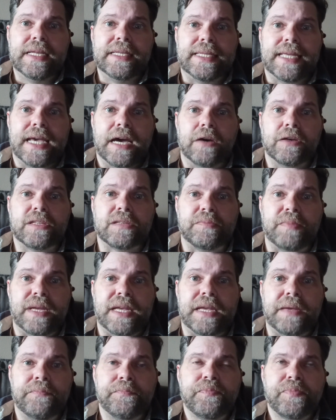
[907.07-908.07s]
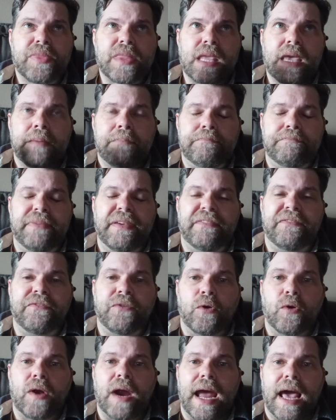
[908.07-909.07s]
tells me
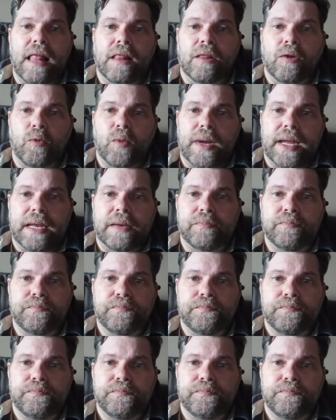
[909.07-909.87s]
before Halloween.